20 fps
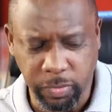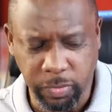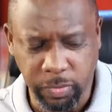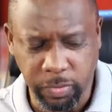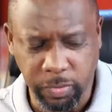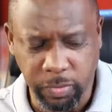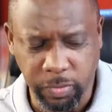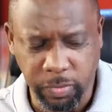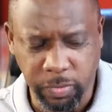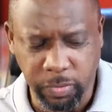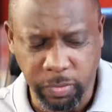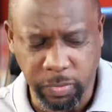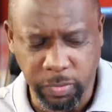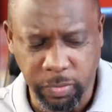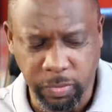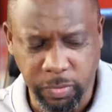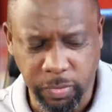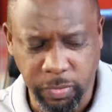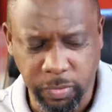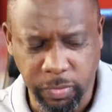
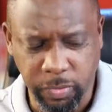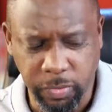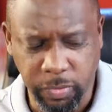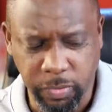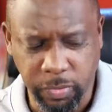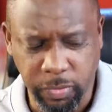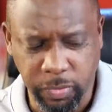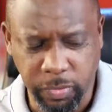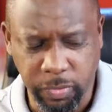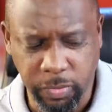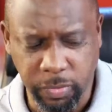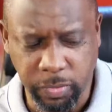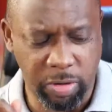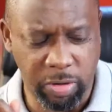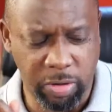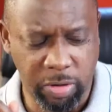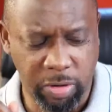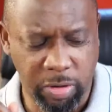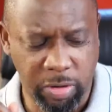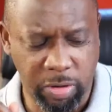possessing enough to
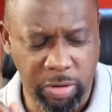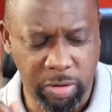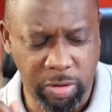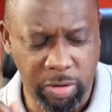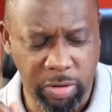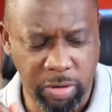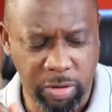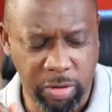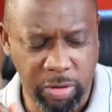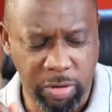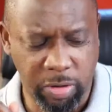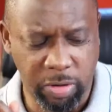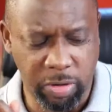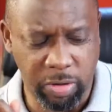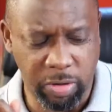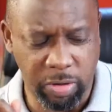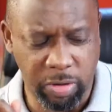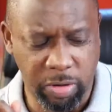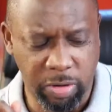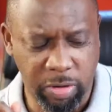require no aid
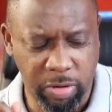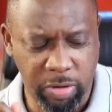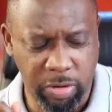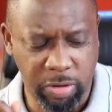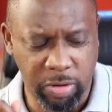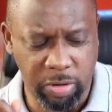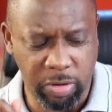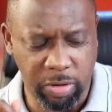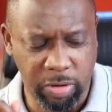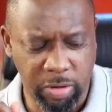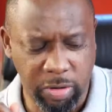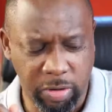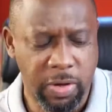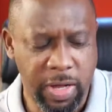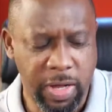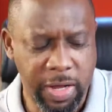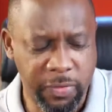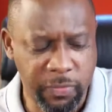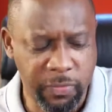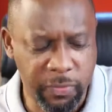or support,
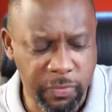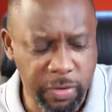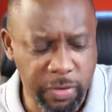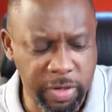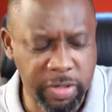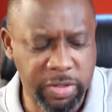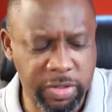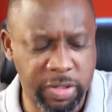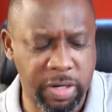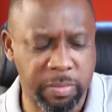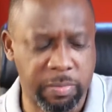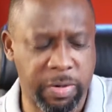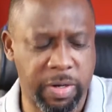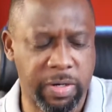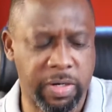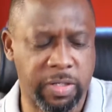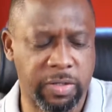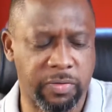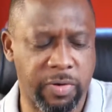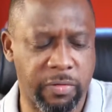and furnish in
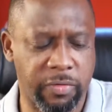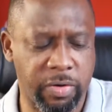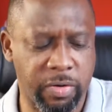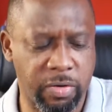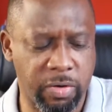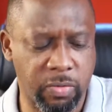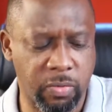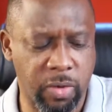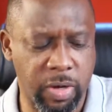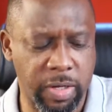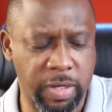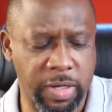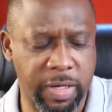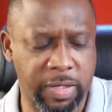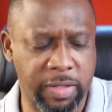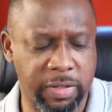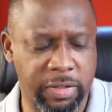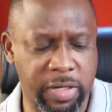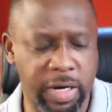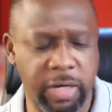abundance for every good work
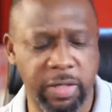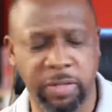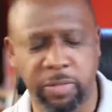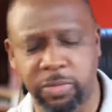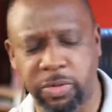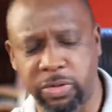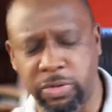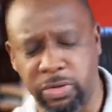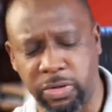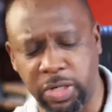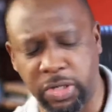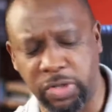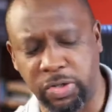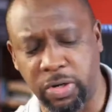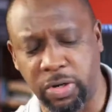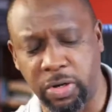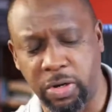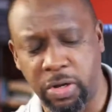and charitable donation.